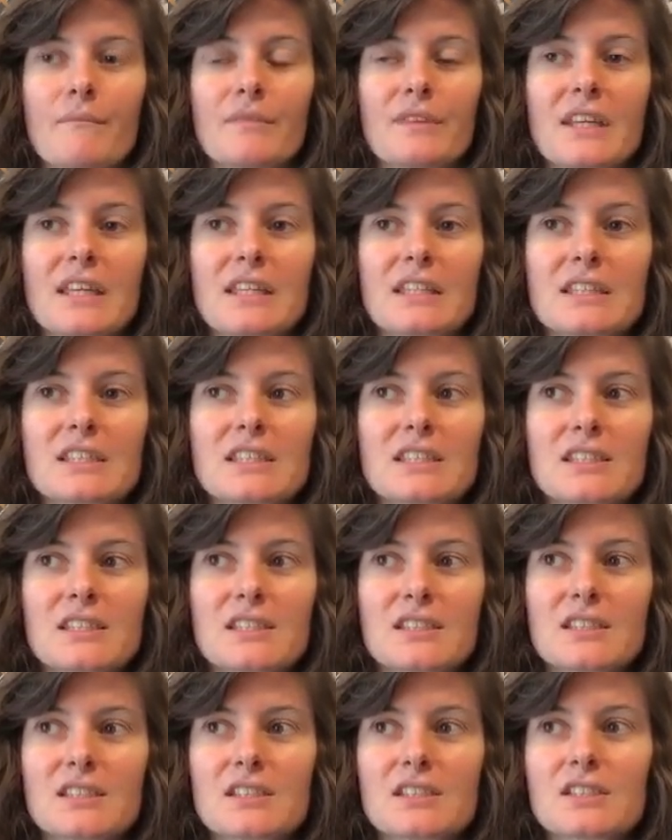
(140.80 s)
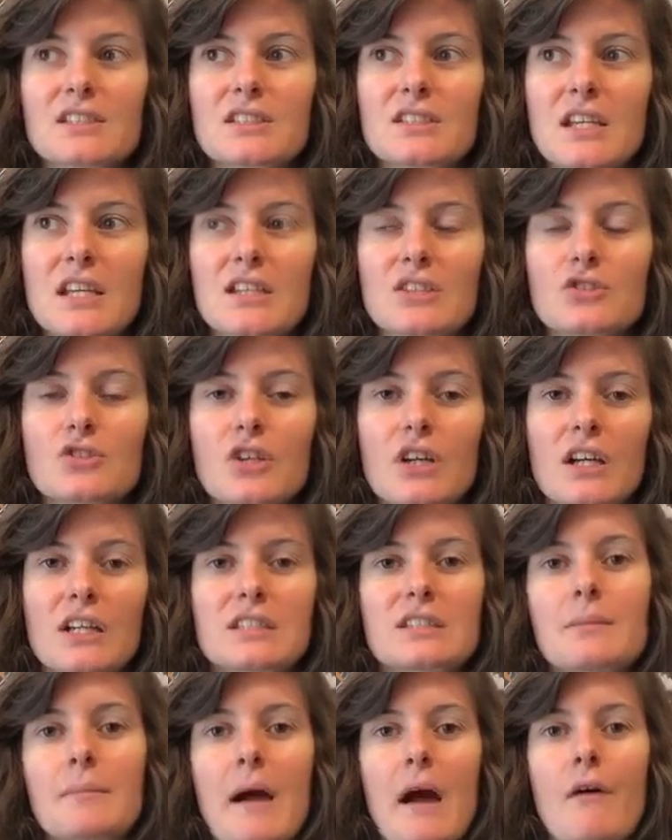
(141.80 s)
It took
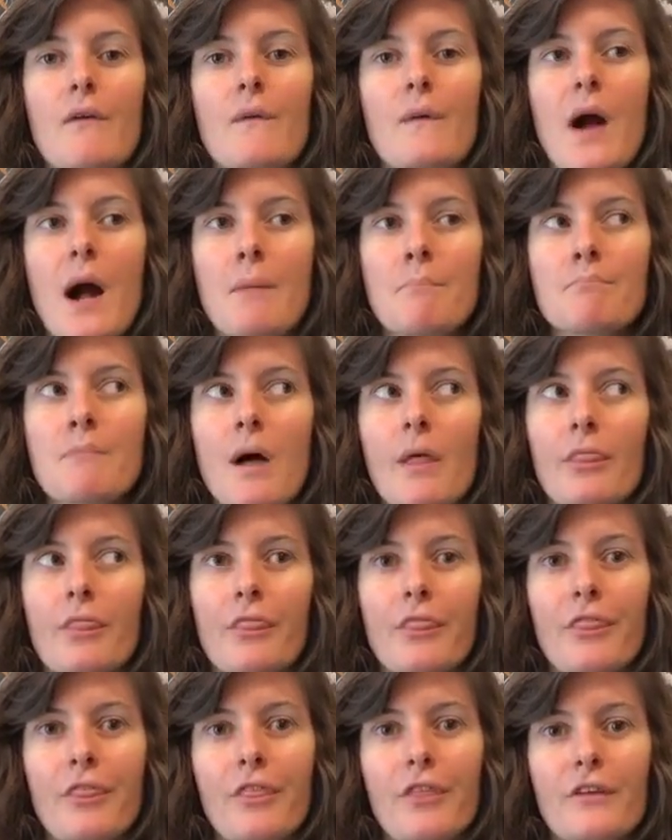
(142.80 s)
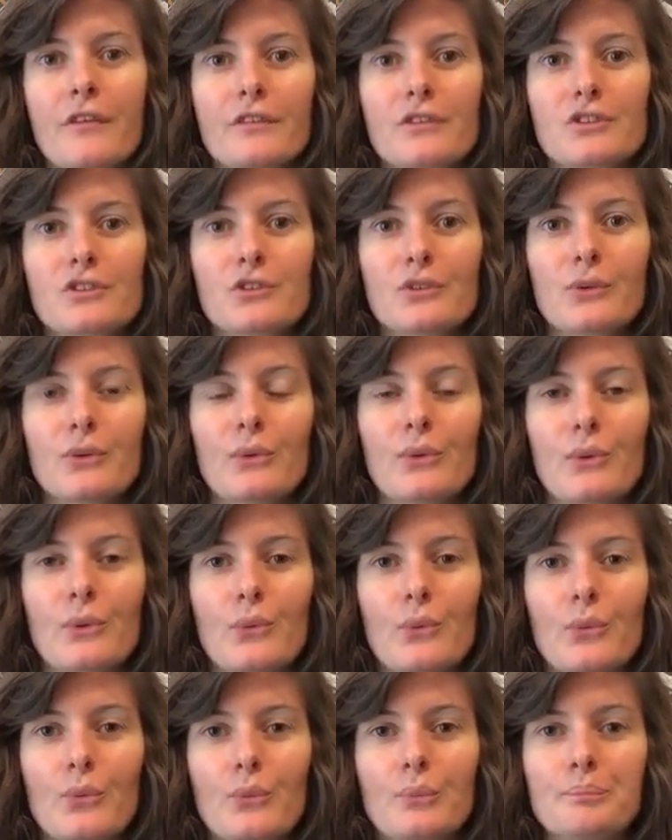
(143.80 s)
us about a month
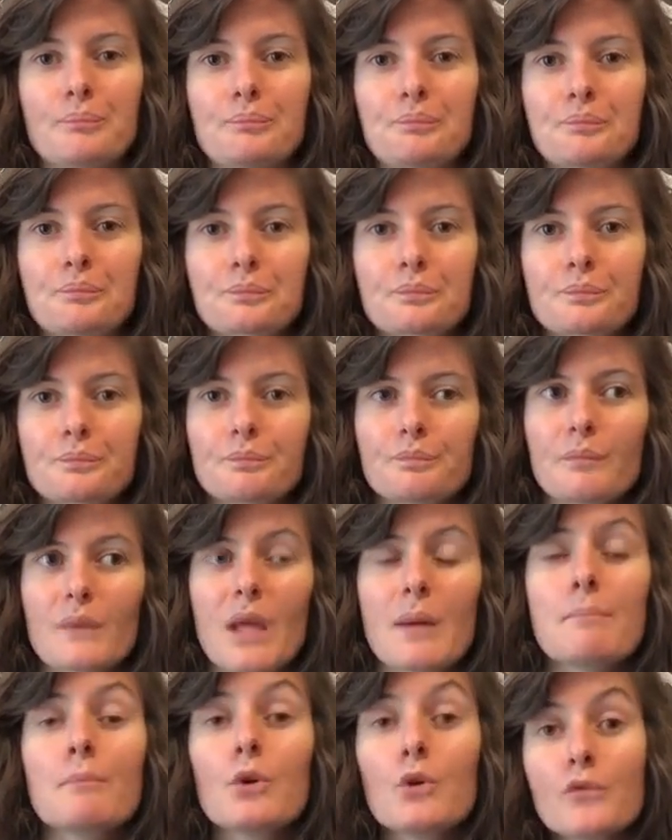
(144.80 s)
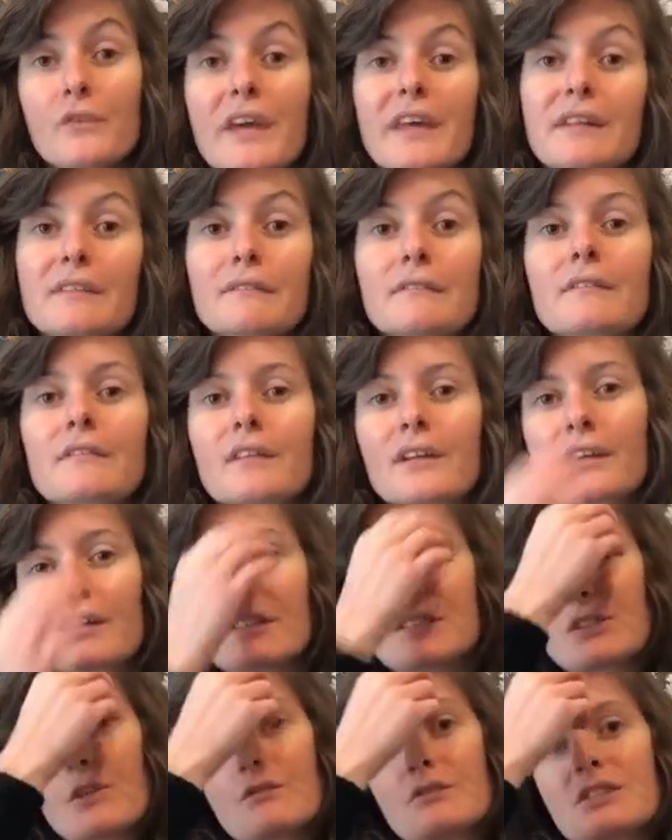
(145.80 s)
to move in
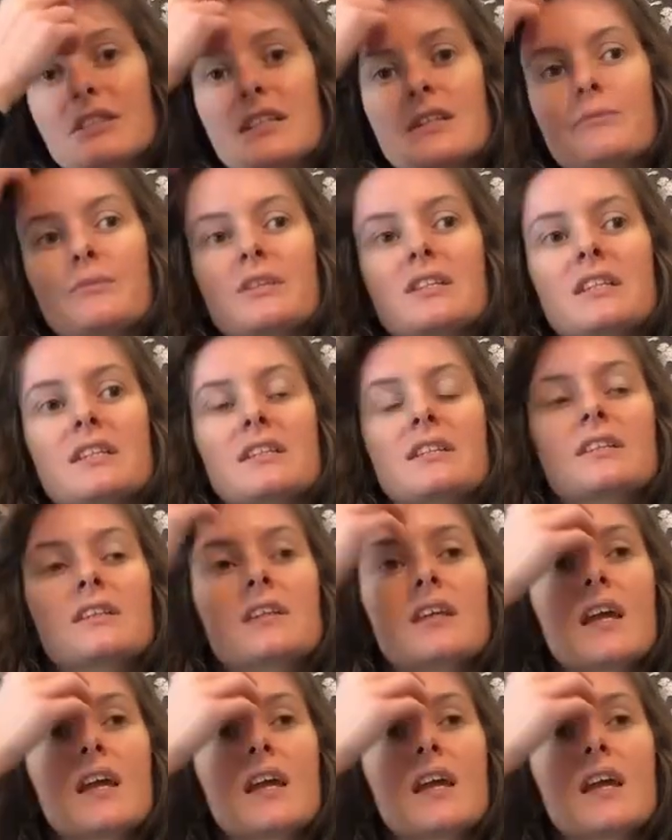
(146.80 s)
because obviously we didn't,